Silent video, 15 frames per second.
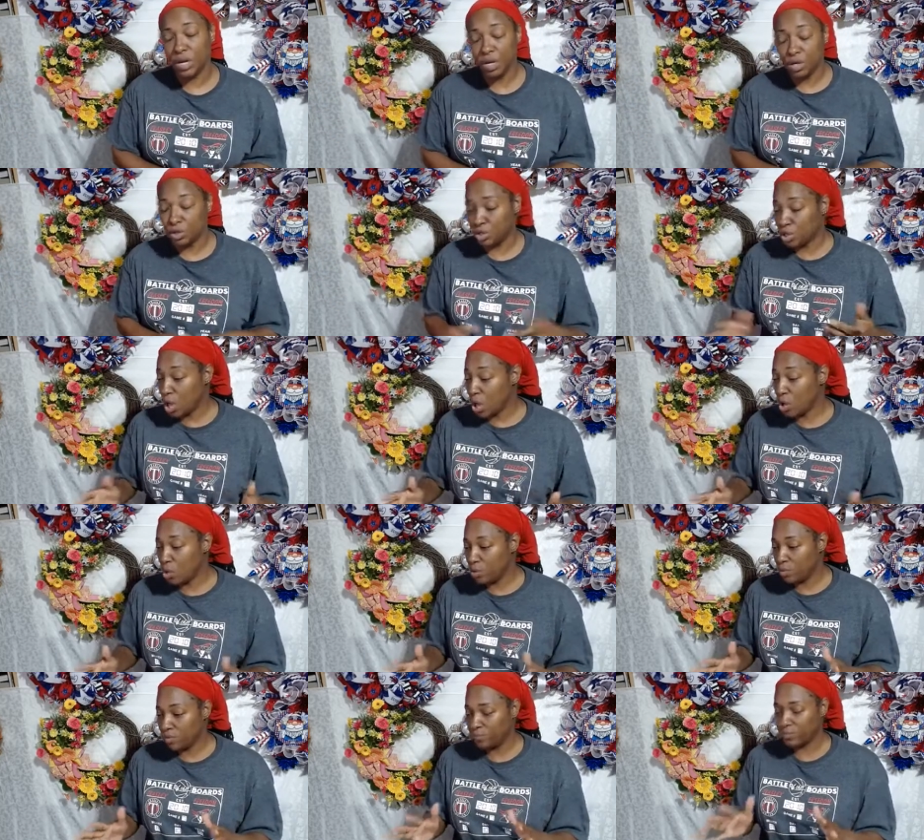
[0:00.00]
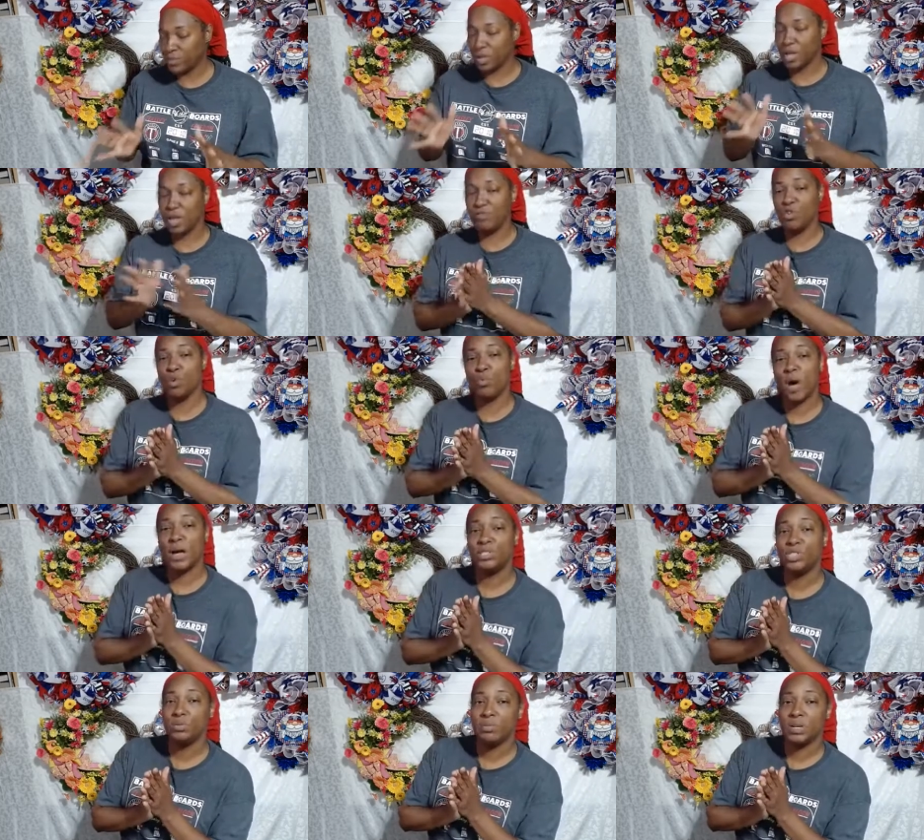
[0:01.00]
So, if you're
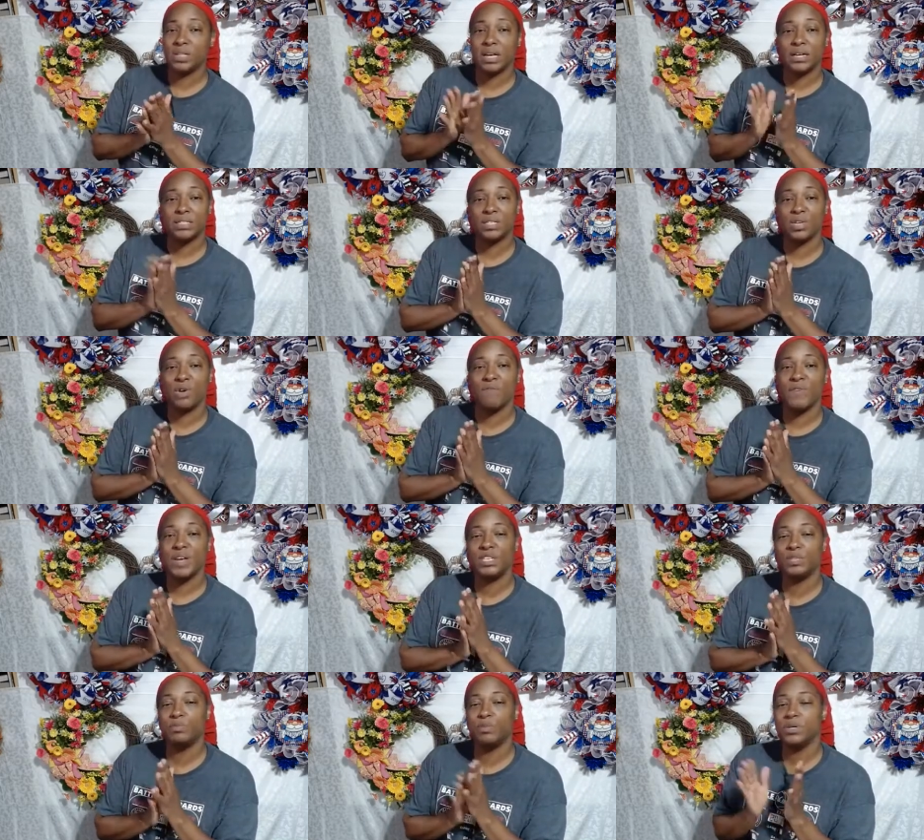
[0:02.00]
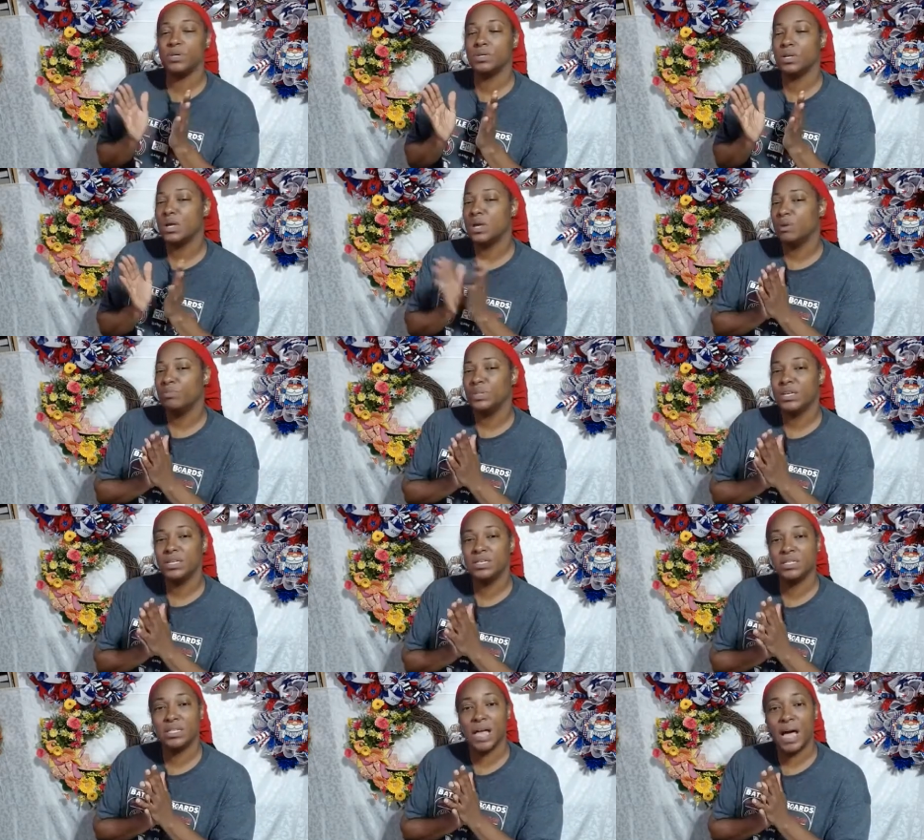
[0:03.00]
watching me, like I said, on Facebook,
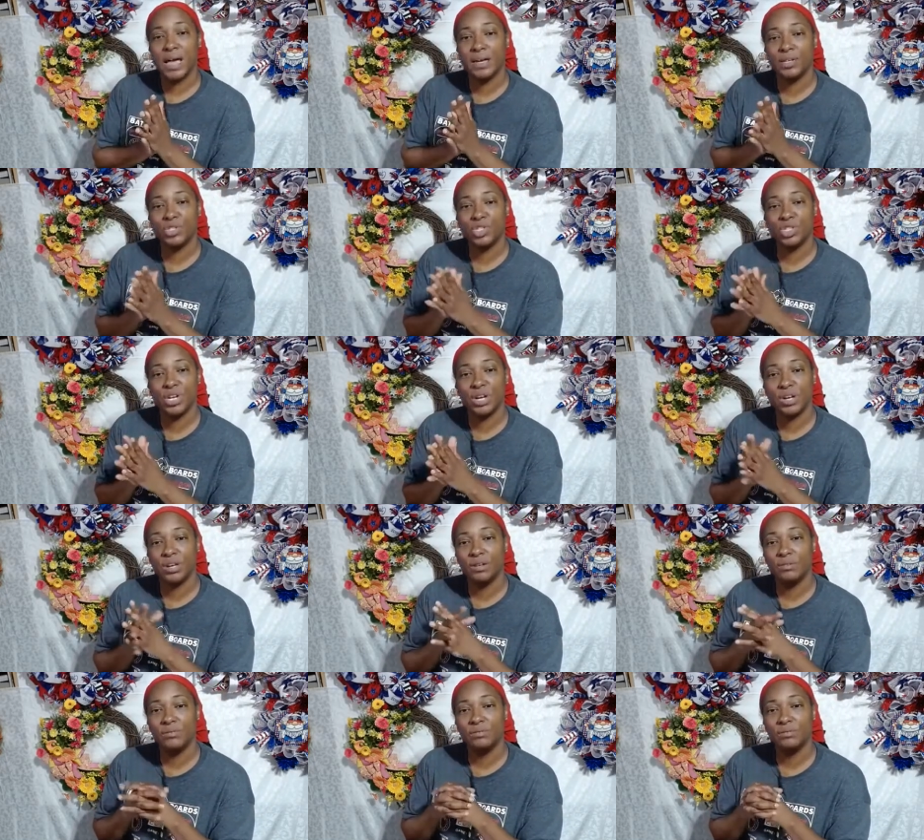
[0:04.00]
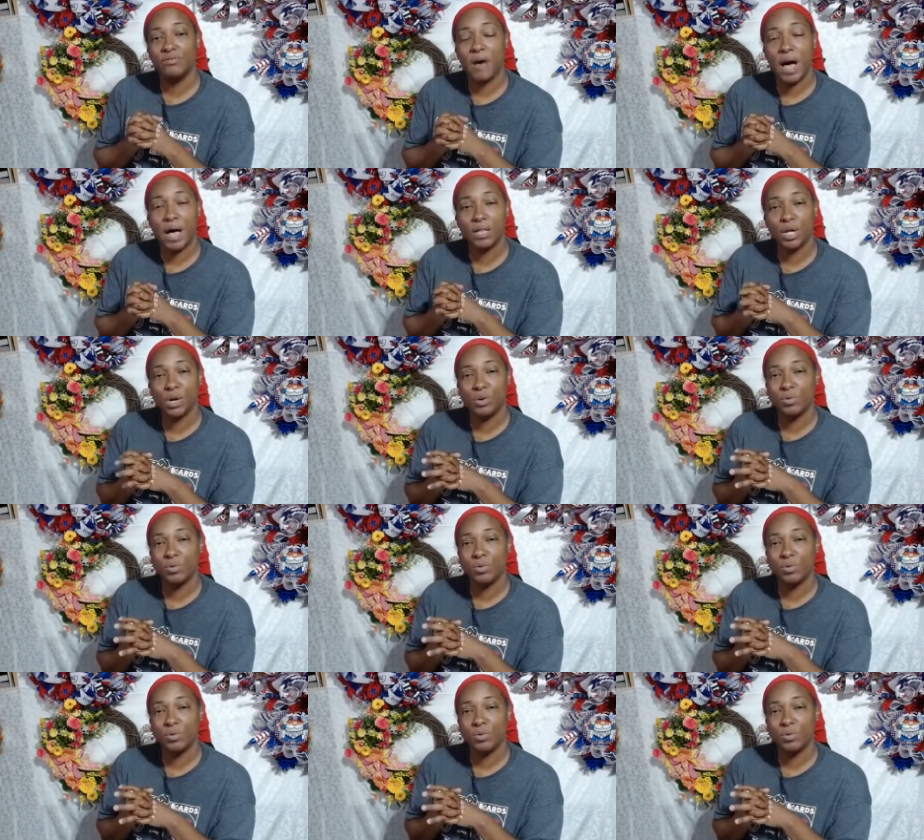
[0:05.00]
please like, share, follow.